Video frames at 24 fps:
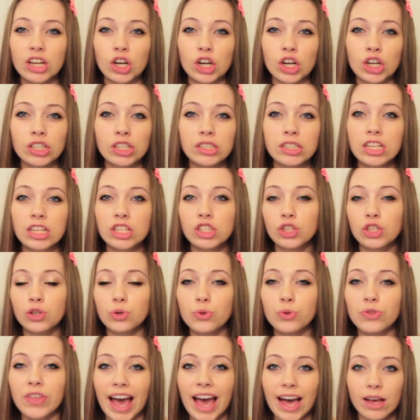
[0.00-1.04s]
early
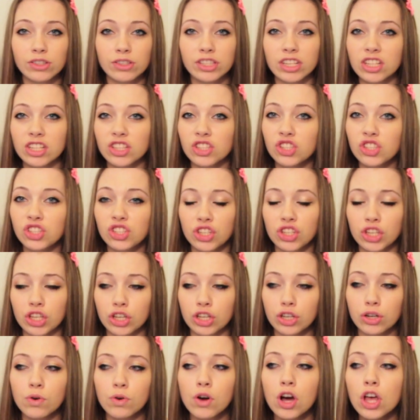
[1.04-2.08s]
2000s
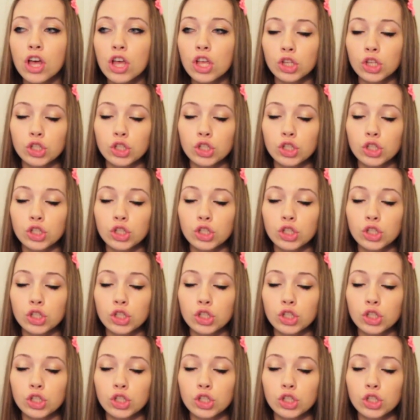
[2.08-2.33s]
too.